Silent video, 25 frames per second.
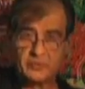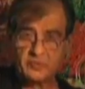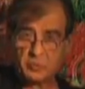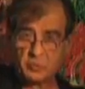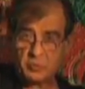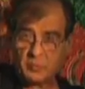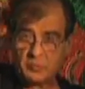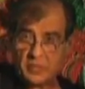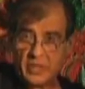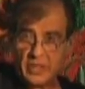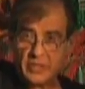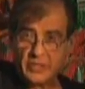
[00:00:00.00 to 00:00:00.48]
of the
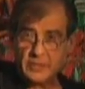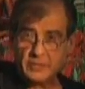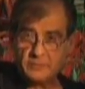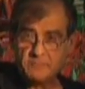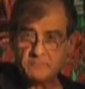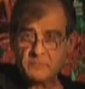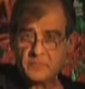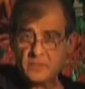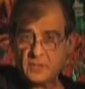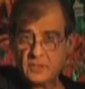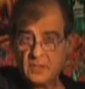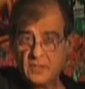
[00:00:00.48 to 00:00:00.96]

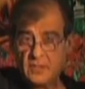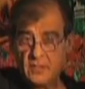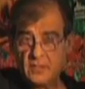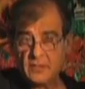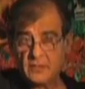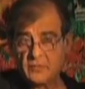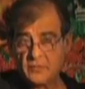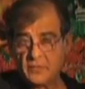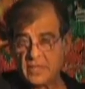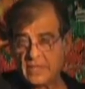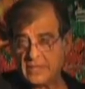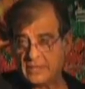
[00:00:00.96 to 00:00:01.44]
rebellion
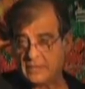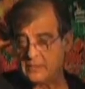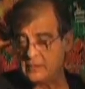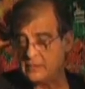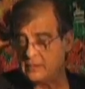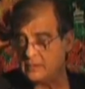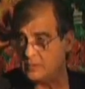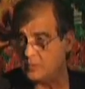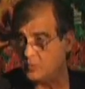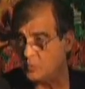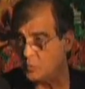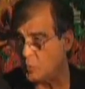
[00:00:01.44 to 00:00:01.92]
that
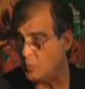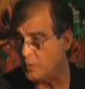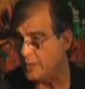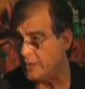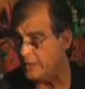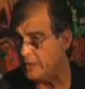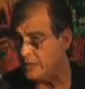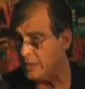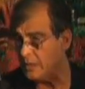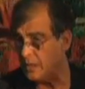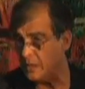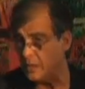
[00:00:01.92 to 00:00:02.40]

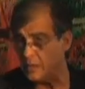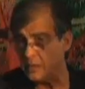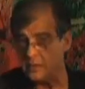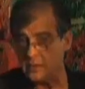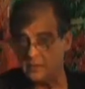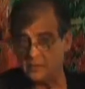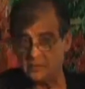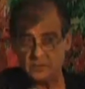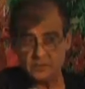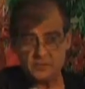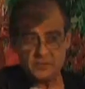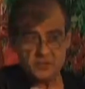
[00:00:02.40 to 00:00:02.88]
we
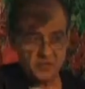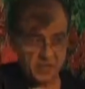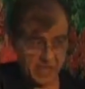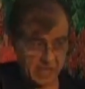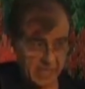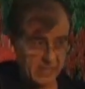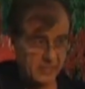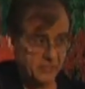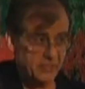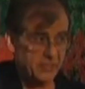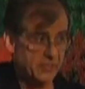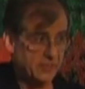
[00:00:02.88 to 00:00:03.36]

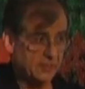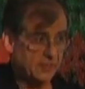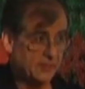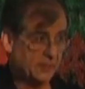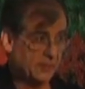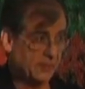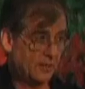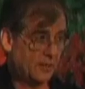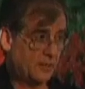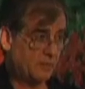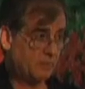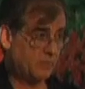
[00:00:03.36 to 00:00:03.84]
state
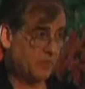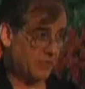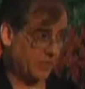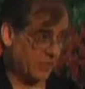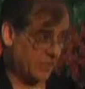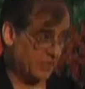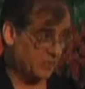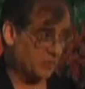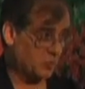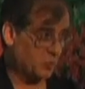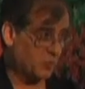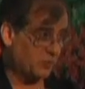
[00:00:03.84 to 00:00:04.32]

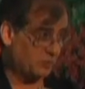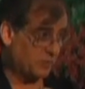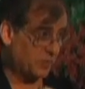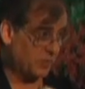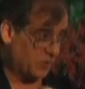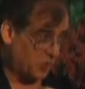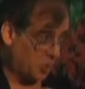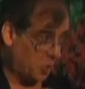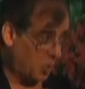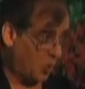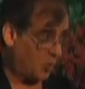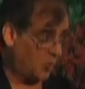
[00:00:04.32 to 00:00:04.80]
because we've
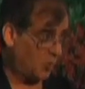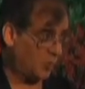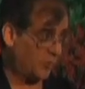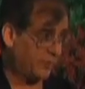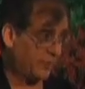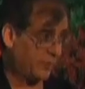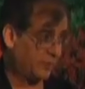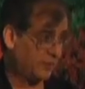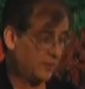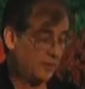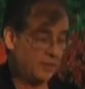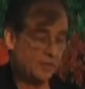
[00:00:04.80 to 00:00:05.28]
been
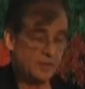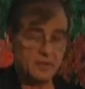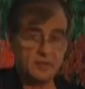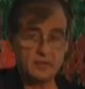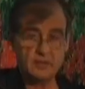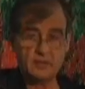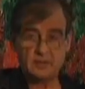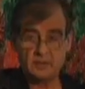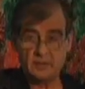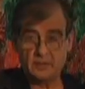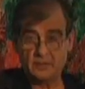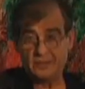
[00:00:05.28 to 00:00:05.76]
told
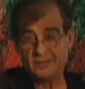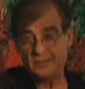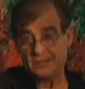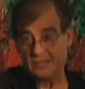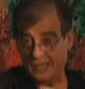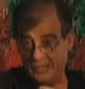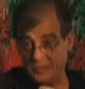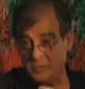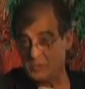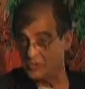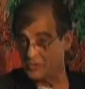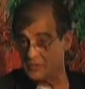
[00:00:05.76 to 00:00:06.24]

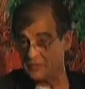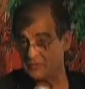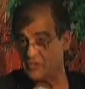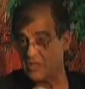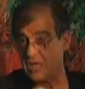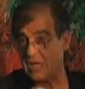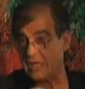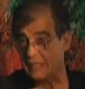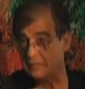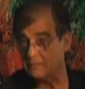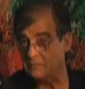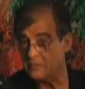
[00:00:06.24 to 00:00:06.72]
hundreds of
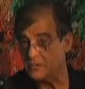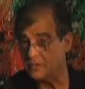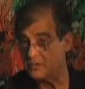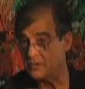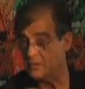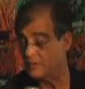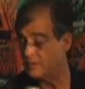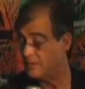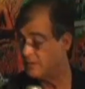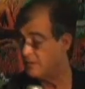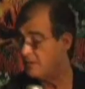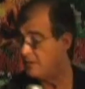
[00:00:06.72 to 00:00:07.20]

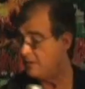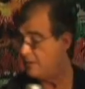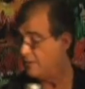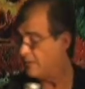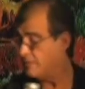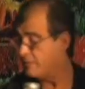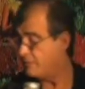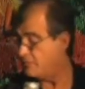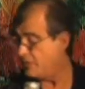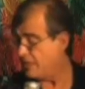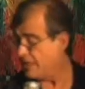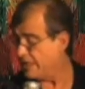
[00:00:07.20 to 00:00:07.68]
times
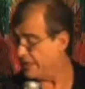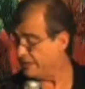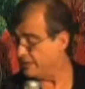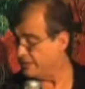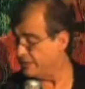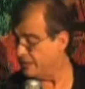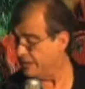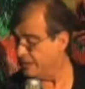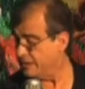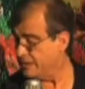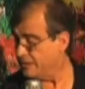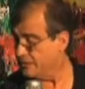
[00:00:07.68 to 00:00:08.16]
that
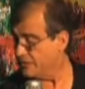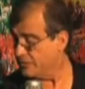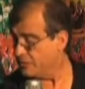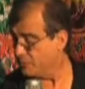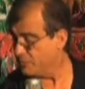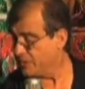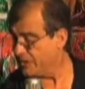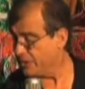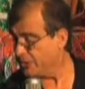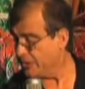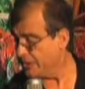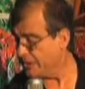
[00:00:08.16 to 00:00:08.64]
in the
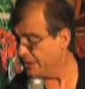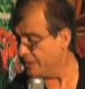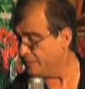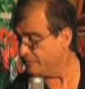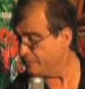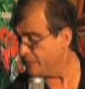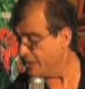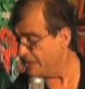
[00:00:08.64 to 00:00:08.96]
period of